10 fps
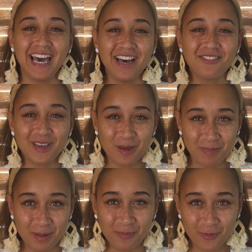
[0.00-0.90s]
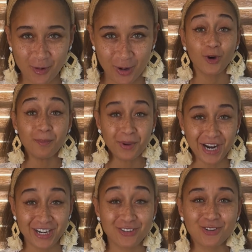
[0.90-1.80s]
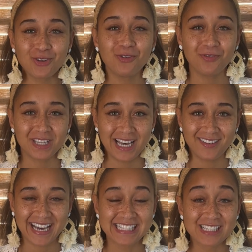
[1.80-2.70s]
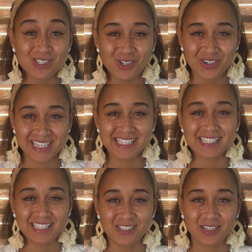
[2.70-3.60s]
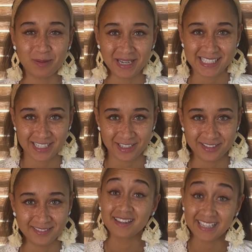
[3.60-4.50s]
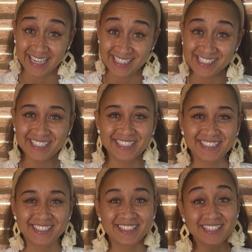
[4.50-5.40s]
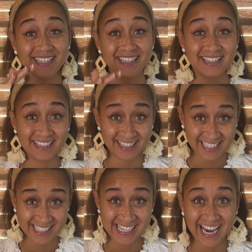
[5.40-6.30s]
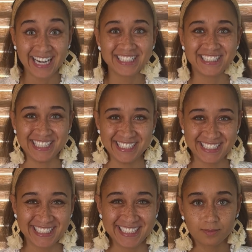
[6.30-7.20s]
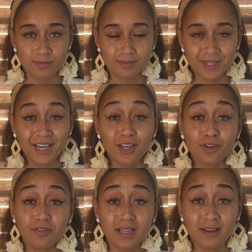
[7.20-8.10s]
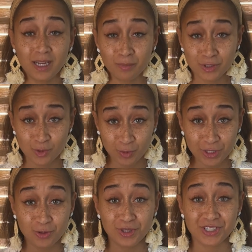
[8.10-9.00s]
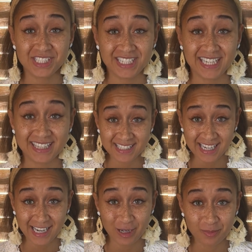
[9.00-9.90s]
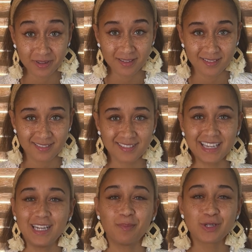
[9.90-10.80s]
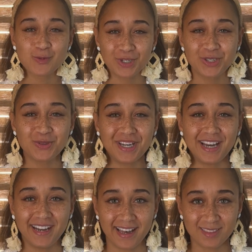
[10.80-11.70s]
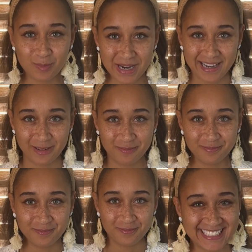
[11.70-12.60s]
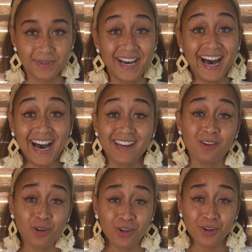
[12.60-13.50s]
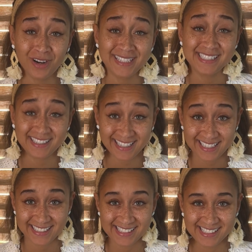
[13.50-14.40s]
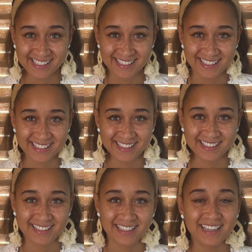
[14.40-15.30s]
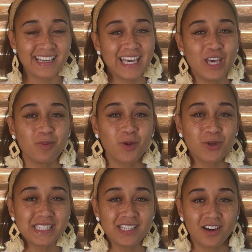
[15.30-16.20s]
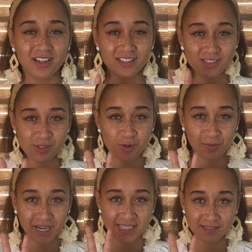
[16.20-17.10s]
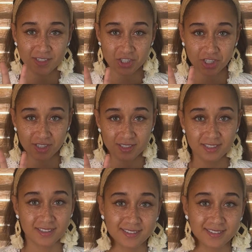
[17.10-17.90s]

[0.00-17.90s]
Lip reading: FMM form. What part do you fill out as a tourist entering Mexico? The answer? The entire sheet. You fill out numbers 1 through 13 top and numbers 1 through 9 at the bottom. How do you know your granted days? It will be written on two parts of the sheet.